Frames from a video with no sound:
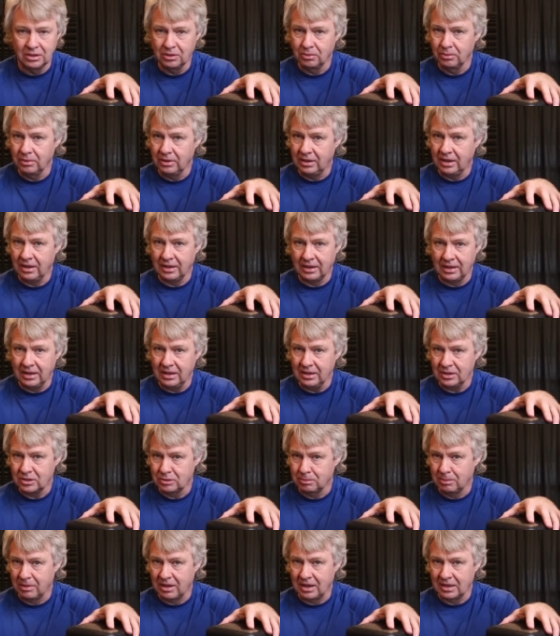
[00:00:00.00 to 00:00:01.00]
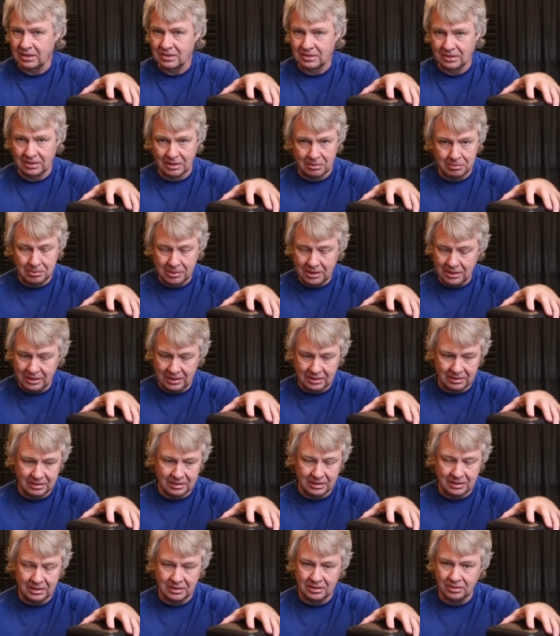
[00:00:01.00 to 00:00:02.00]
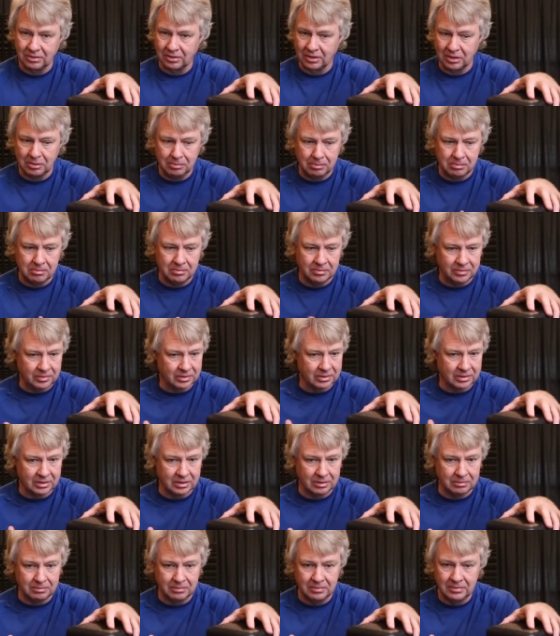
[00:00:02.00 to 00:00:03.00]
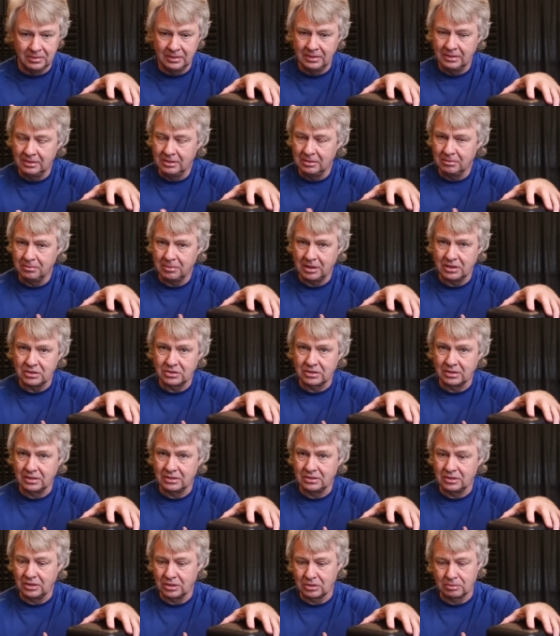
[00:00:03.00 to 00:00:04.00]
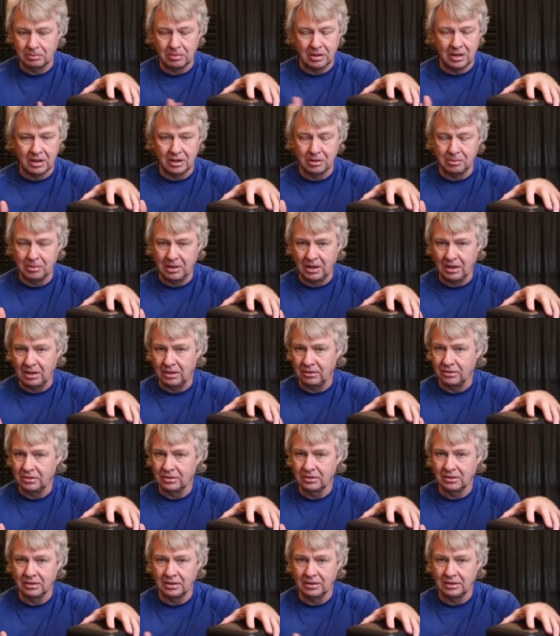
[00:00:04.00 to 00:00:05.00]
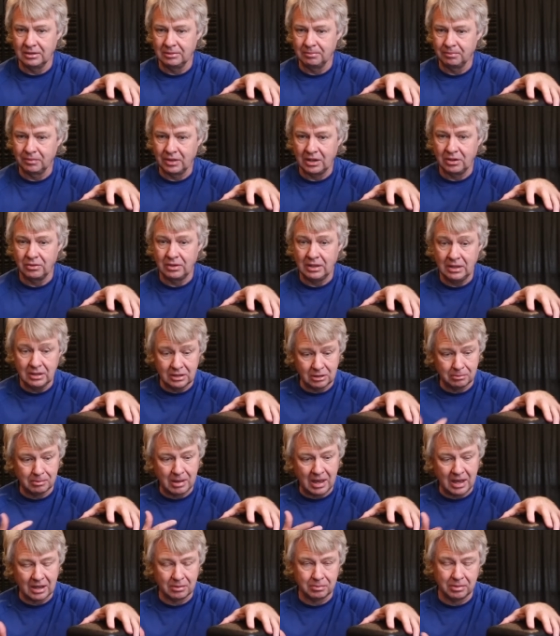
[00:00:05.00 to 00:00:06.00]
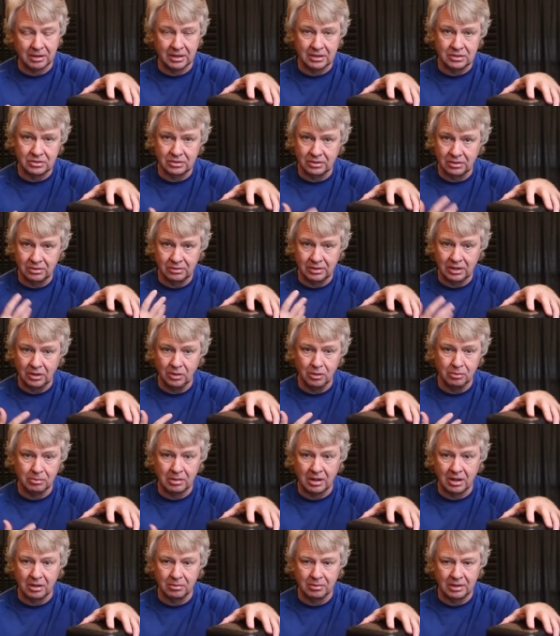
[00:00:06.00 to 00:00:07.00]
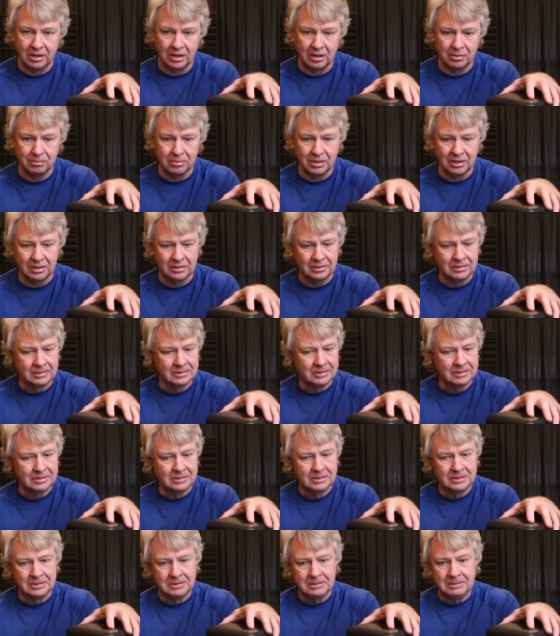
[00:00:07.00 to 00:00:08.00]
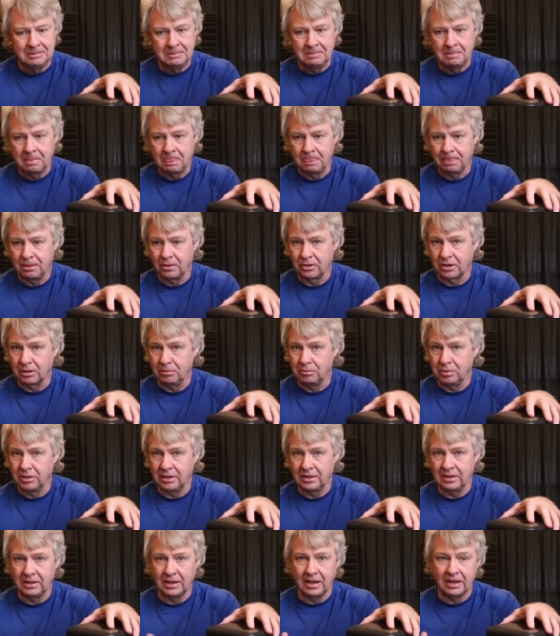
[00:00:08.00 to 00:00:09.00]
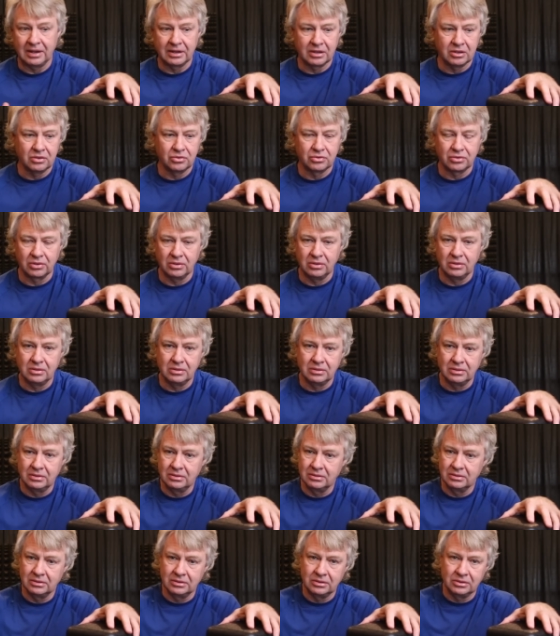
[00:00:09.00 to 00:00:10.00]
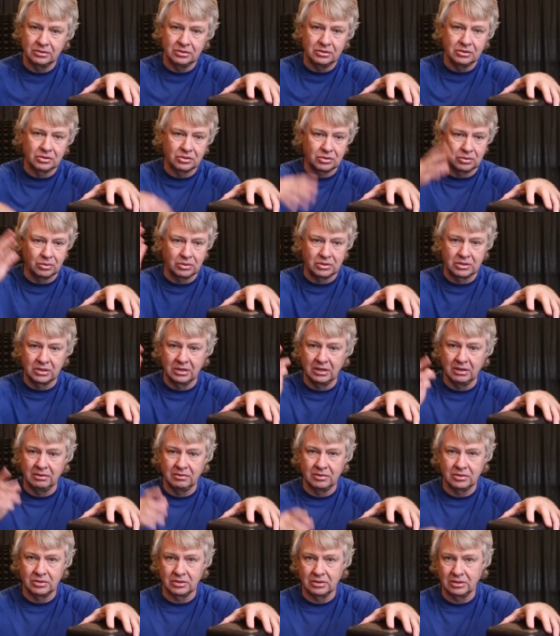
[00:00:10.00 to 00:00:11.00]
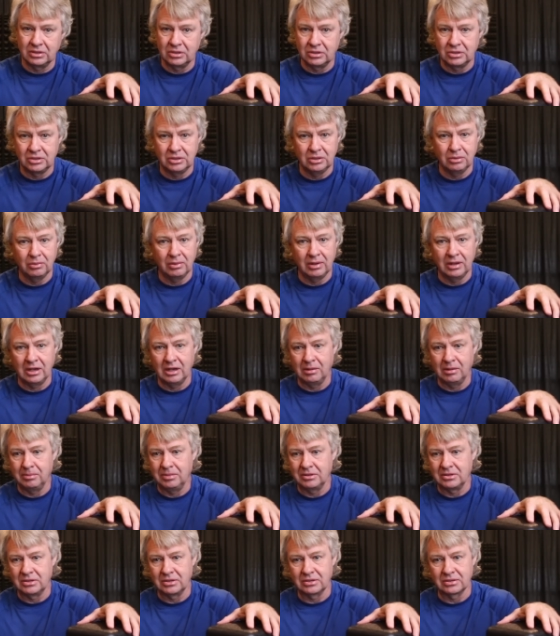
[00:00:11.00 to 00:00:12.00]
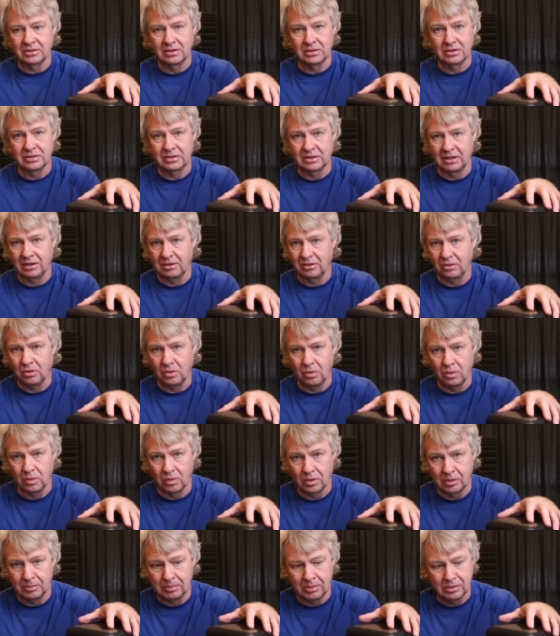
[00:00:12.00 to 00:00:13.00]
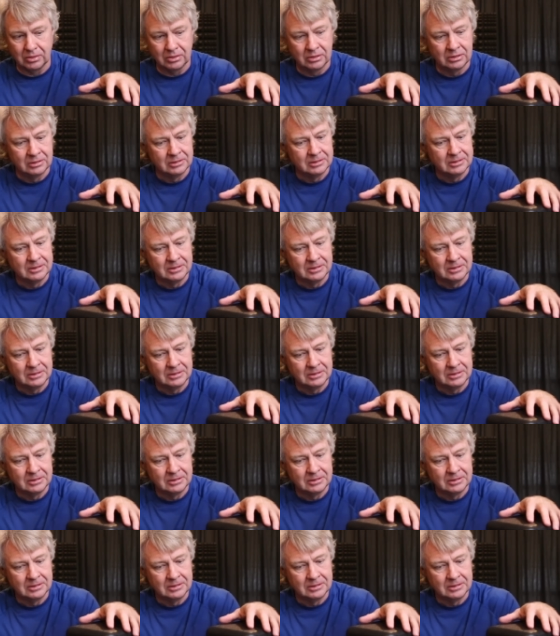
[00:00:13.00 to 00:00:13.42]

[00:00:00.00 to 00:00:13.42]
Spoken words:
going to run out of X-Max immediately. They're going to basically just bottom out. They don't hit the back plate, so you don't hear a bottoming out, but they're completely out of control. Your distortion levels are going to shoot way up. It's just going to sound horrible.